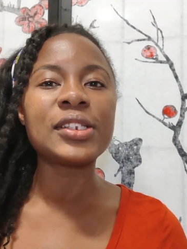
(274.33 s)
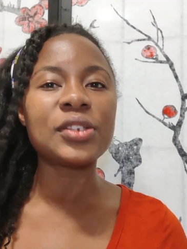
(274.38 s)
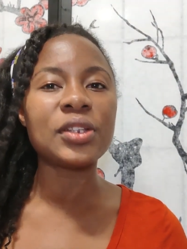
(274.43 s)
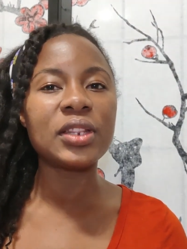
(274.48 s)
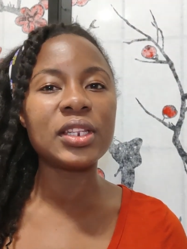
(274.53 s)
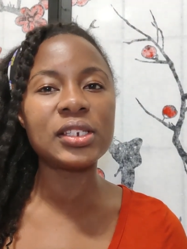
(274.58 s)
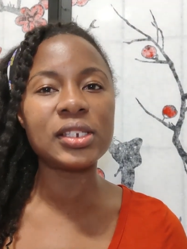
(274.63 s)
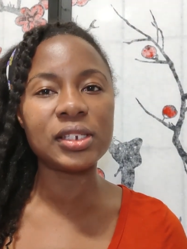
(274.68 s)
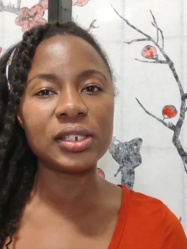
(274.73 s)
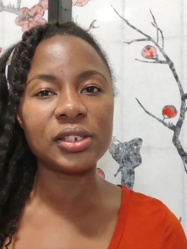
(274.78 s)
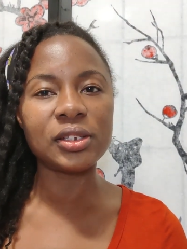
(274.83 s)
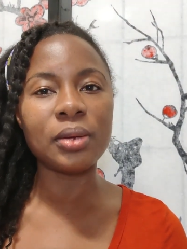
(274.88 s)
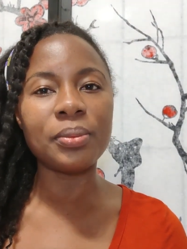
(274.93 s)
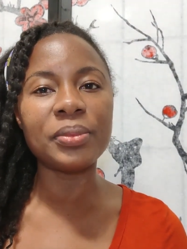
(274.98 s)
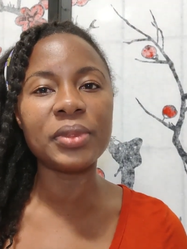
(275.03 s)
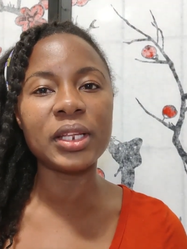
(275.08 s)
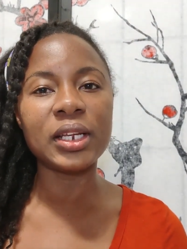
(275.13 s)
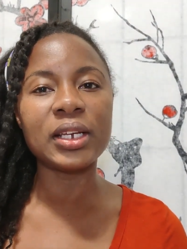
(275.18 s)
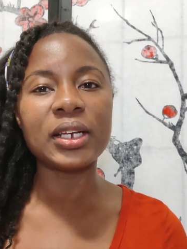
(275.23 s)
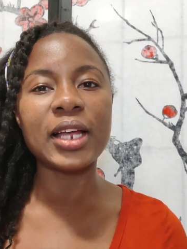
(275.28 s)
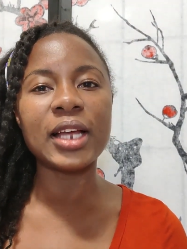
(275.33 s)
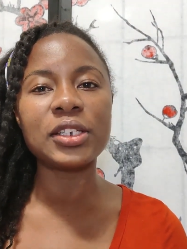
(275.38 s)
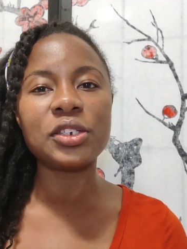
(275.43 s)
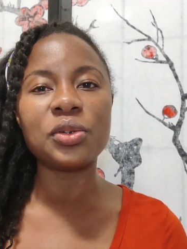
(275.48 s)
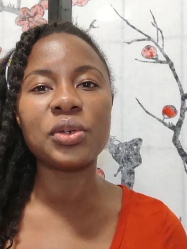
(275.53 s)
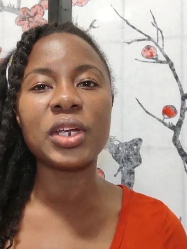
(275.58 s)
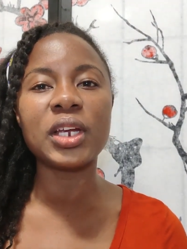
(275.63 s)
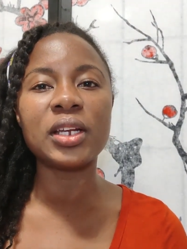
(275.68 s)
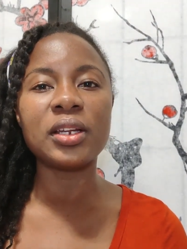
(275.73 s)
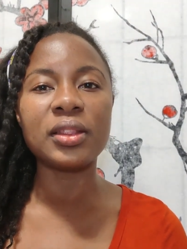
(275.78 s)
So this is something that
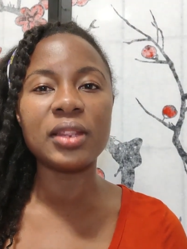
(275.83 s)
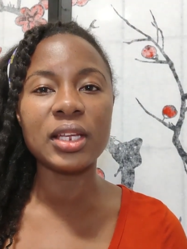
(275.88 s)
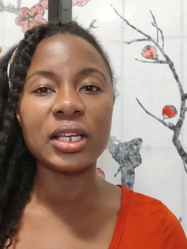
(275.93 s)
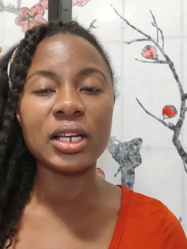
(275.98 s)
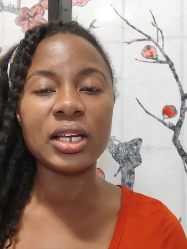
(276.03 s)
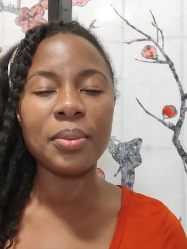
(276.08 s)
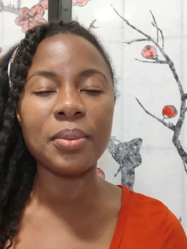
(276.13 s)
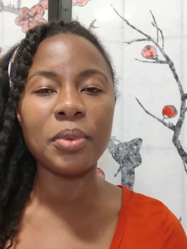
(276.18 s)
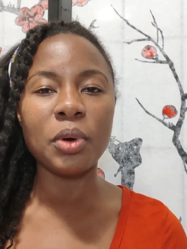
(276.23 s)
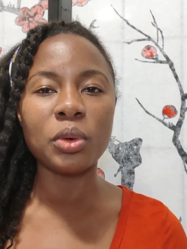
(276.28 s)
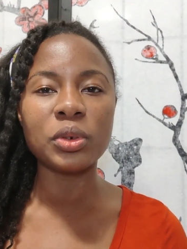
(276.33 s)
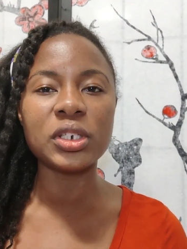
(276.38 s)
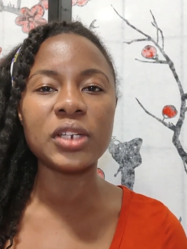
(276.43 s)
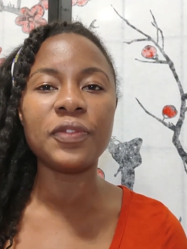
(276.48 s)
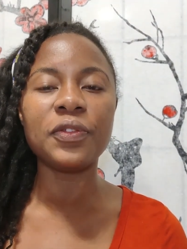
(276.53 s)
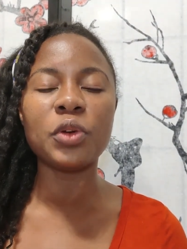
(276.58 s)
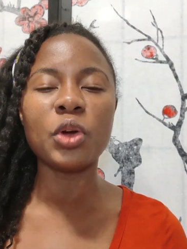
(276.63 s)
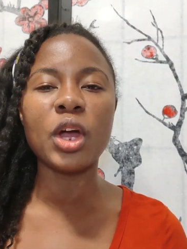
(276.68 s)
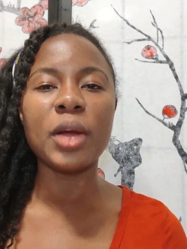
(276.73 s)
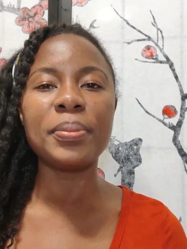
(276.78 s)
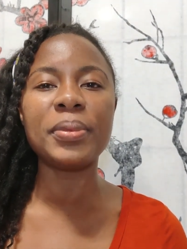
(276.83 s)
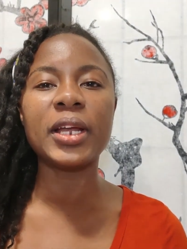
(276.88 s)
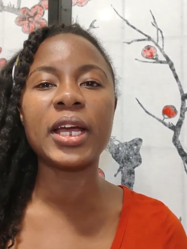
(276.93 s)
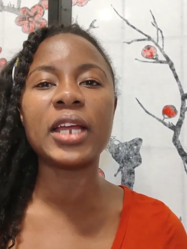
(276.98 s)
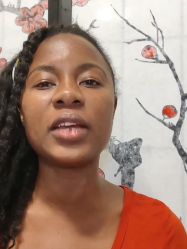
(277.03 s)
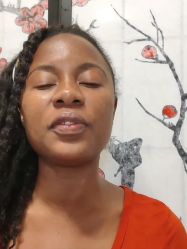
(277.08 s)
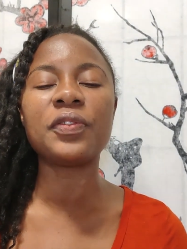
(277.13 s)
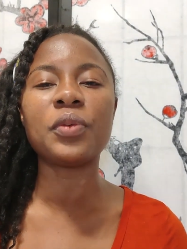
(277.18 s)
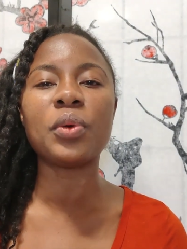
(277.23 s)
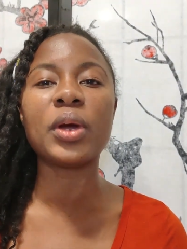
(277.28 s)
you can think about if you're
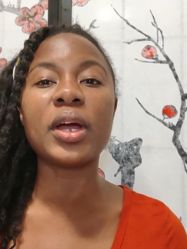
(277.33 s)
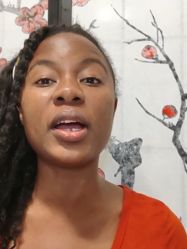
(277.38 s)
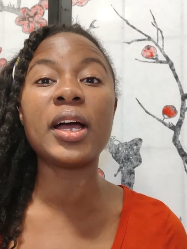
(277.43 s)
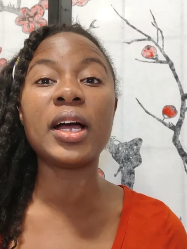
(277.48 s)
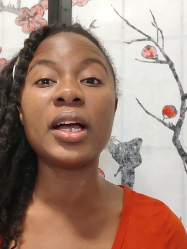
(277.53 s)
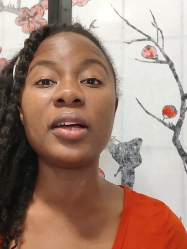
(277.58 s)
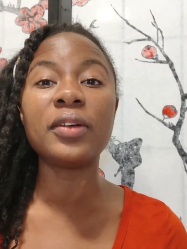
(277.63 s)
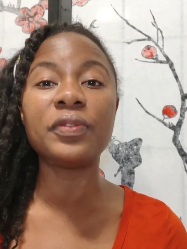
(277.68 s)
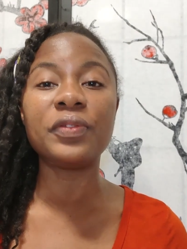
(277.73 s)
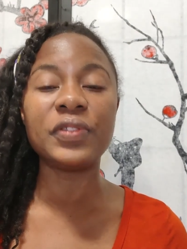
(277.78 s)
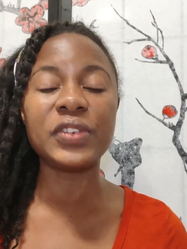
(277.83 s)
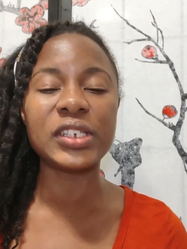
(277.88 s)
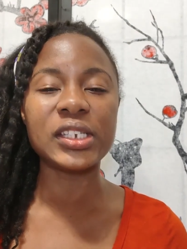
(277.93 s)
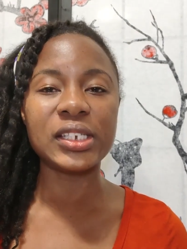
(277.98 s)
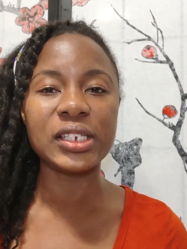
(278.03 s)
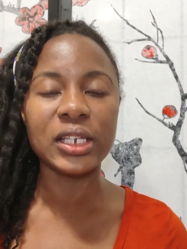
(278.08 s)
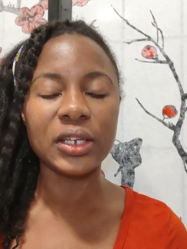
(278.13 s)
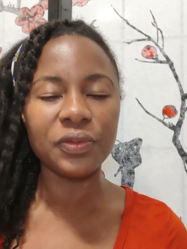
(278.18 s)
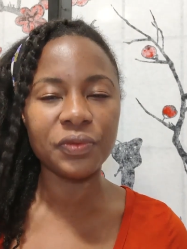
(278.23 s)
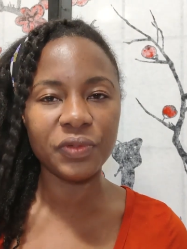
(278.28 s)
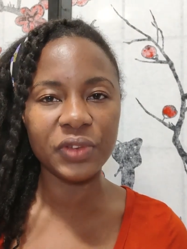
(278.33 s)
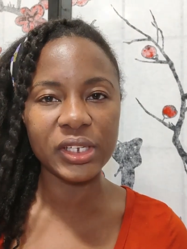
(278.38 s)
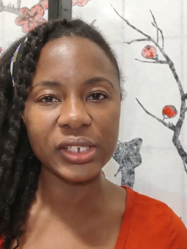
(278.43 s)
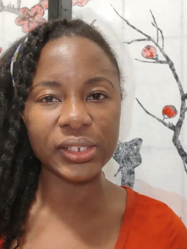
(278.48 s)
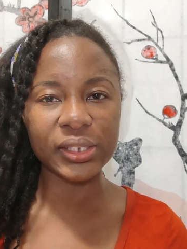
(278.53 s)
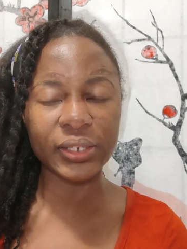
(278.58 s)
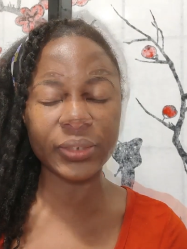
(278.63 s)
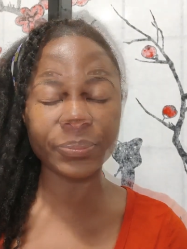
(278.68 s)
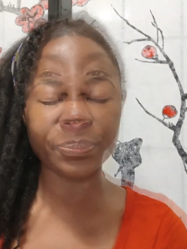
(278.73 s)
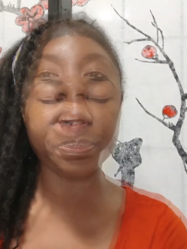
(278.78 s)
applying for a visiting
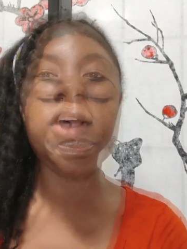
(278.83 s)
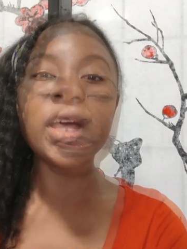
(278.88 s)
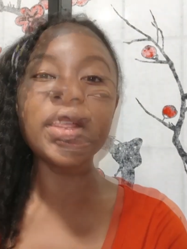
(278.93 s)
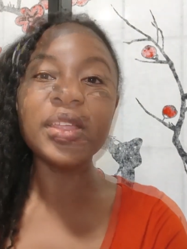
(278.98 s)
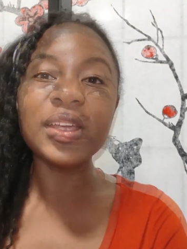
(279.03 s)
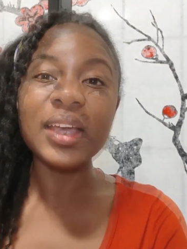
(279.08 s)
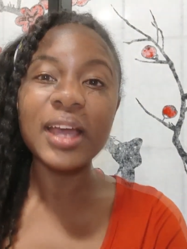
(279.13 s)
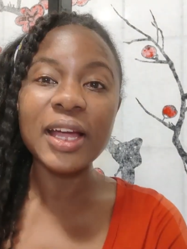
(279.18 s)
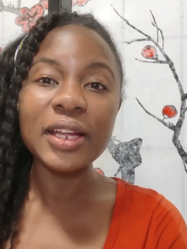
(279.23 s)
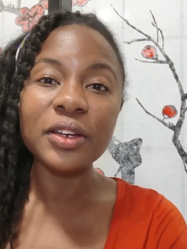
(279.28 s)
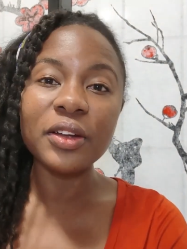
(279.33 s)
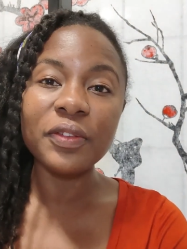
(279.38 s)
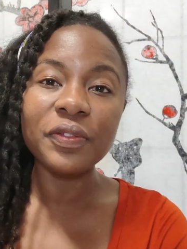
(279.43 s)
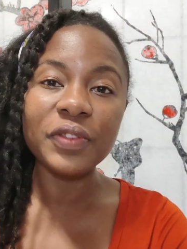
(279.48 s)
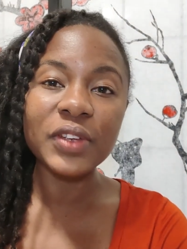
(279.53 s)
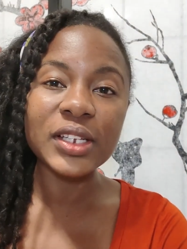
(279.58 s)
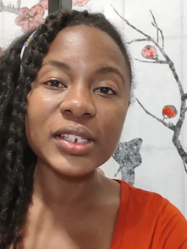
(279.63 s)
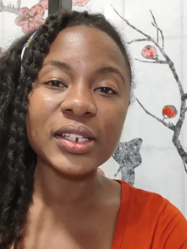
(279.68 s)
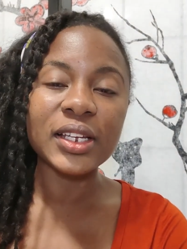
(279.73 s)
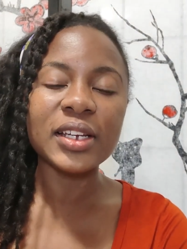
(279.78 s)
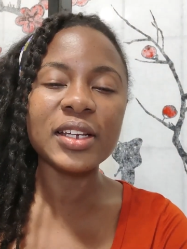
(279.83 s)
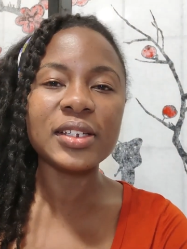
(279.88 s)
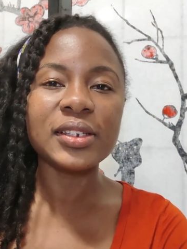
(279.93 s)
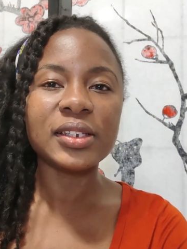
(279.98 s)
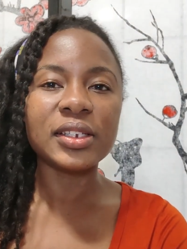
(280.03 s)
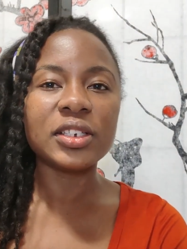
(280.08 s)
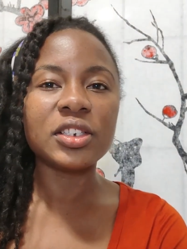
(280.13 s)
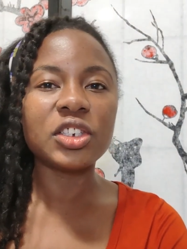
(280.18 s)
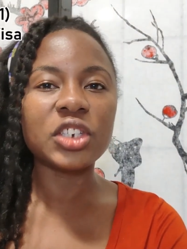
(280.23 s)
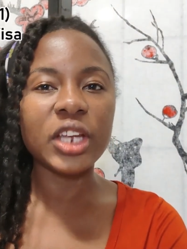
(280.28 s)
visa. So the other kind of visa
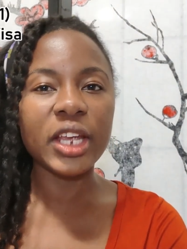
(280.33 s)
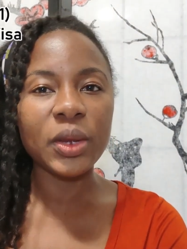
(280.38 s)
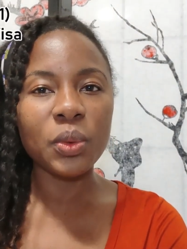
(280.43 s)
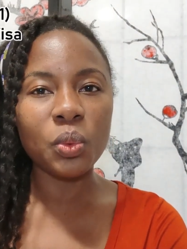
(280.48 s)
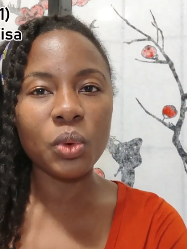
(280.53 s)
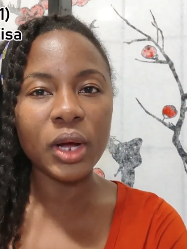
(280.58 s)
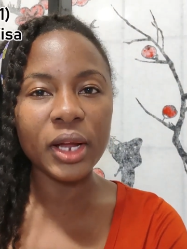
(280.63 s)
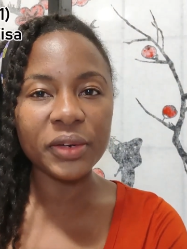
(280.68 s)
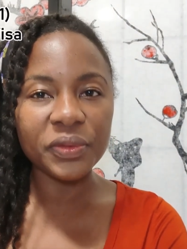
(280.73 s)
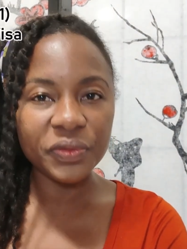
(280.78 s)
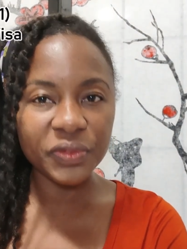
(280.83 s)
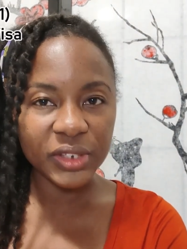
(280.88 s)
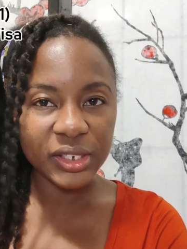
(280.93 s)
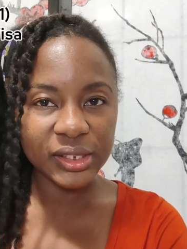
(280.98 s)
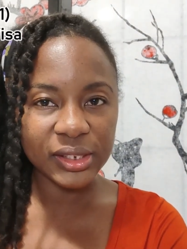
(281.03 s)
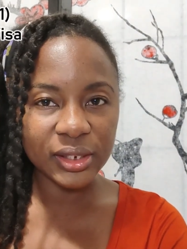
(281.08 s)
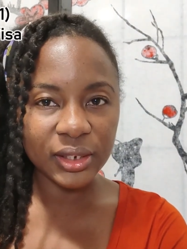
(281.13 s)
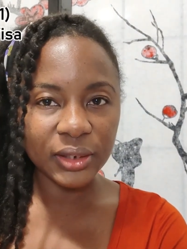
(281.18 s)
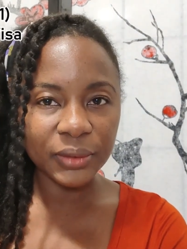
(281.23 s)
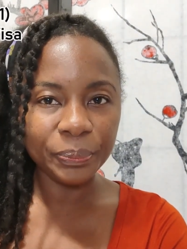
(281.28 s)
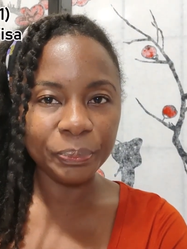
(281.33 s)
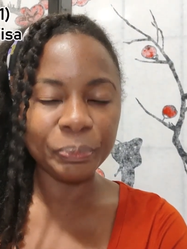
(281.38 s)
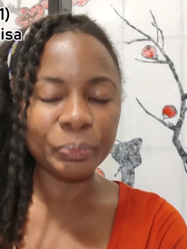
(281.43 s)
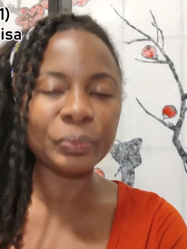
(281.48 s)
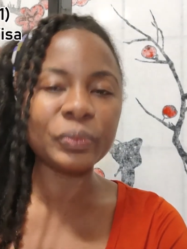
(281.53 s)
is the J1 visa.